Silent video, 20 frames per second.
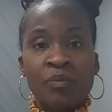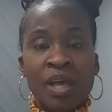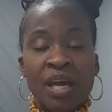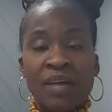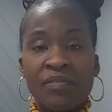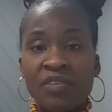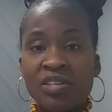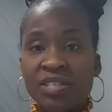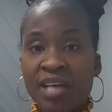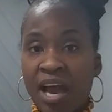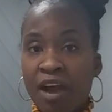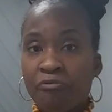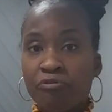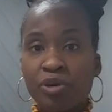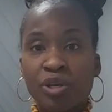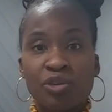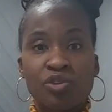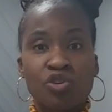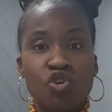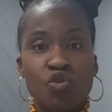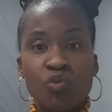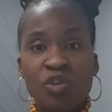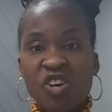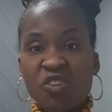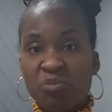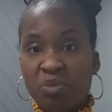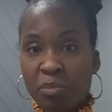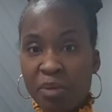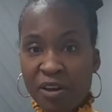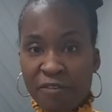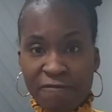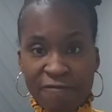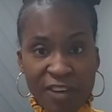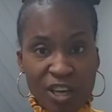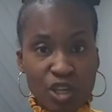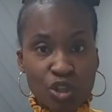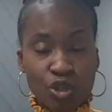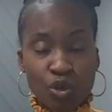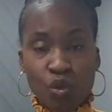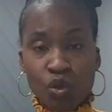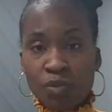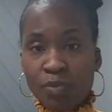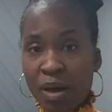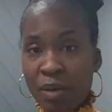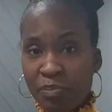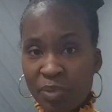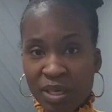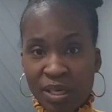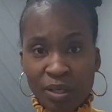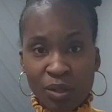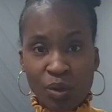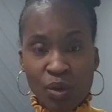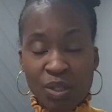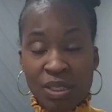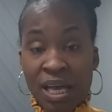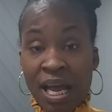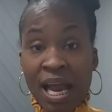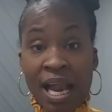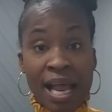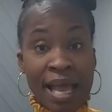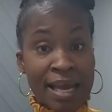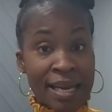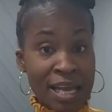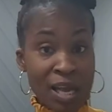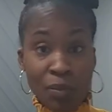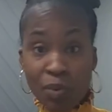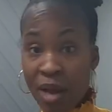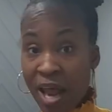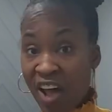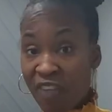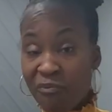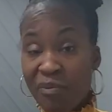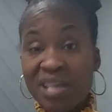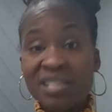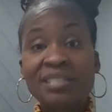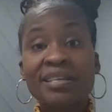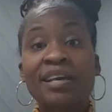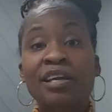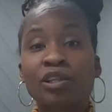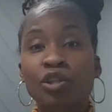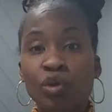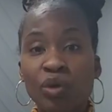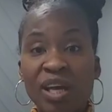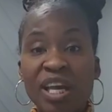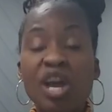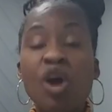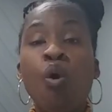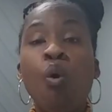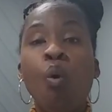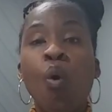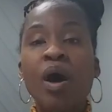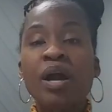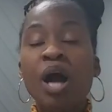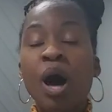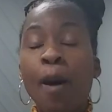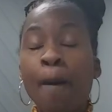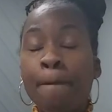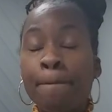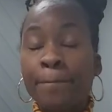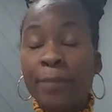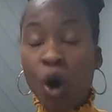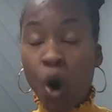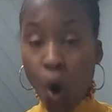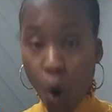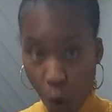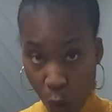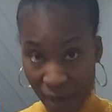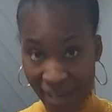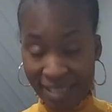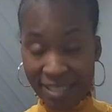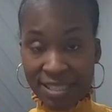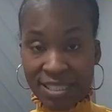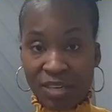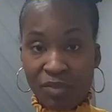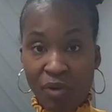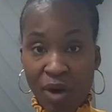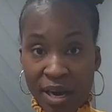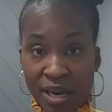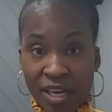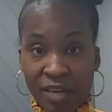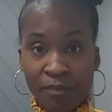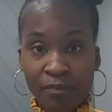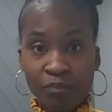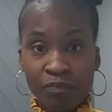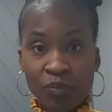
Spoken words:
And this African dude would give me my facials, my peels, and he would have my skin looking on point, right?